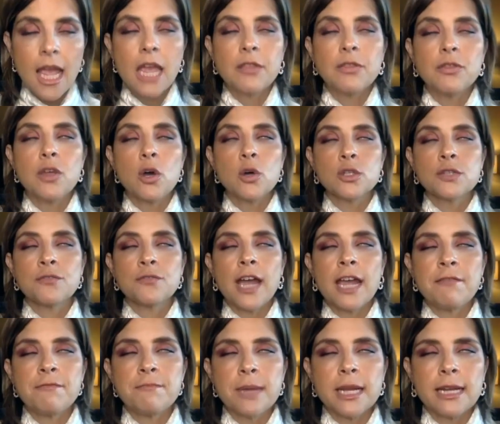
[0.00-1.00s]
And those
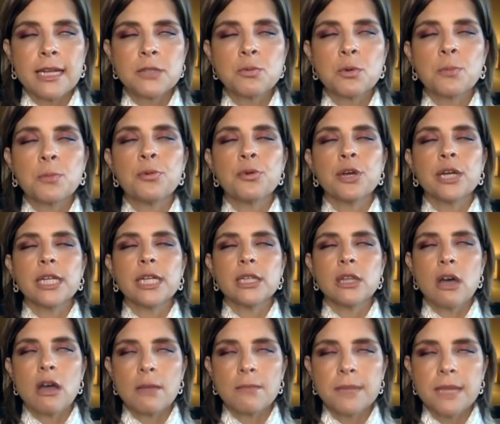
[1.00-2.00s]
5 minutes were pretty
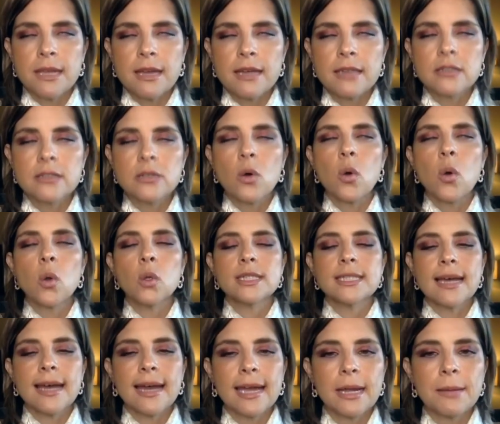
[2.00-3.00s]
long because the whole
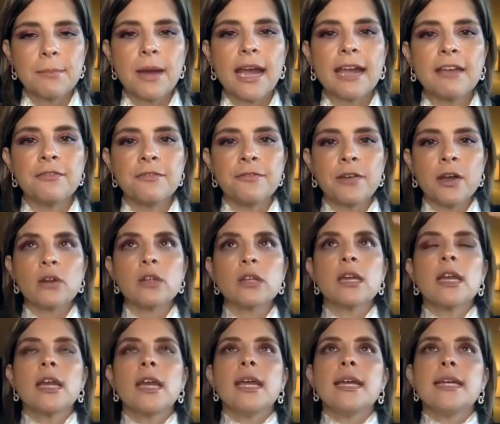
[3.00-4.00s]
time I felt
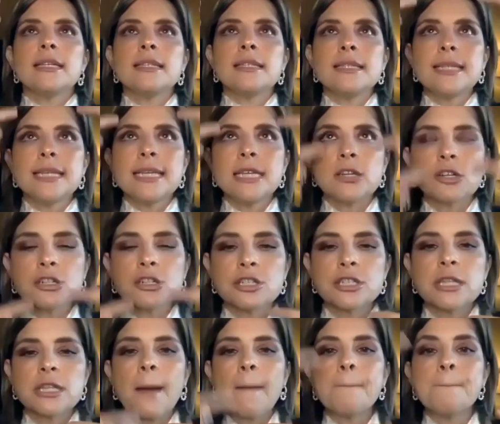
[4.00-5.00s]
his
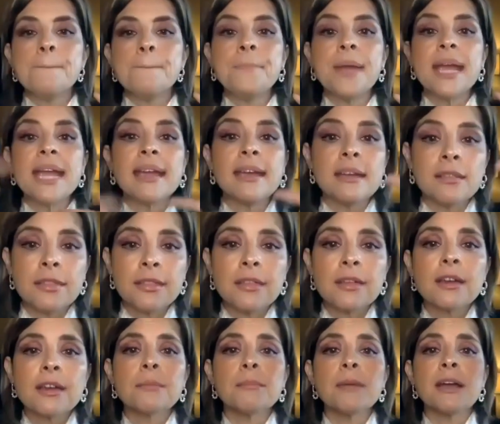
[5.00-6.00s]
tears bathe
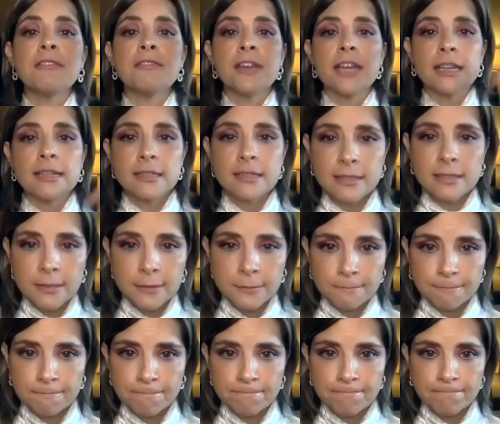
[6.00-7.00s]
my face.
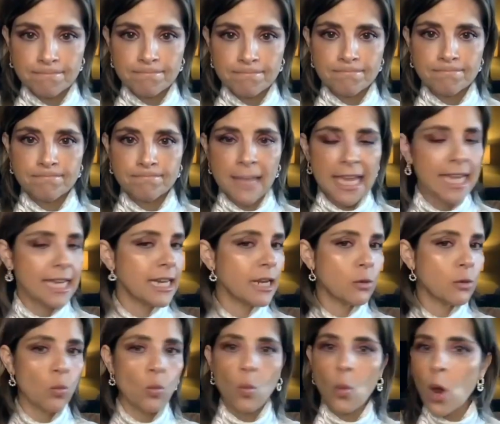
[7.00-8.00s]
He
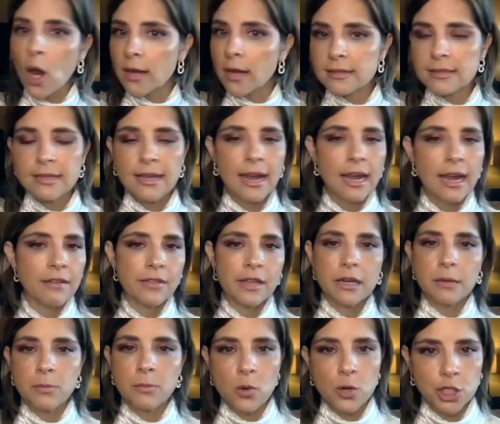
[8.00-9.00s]
didn't want to have that
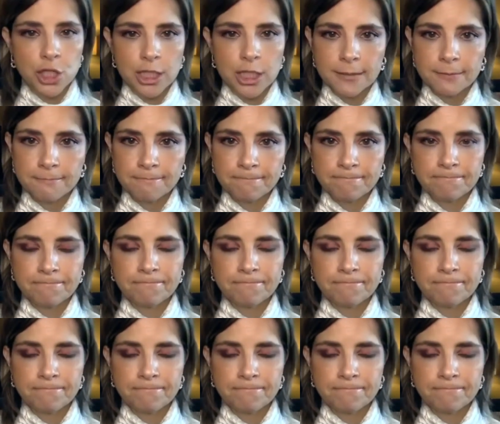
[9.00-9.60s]
abortion.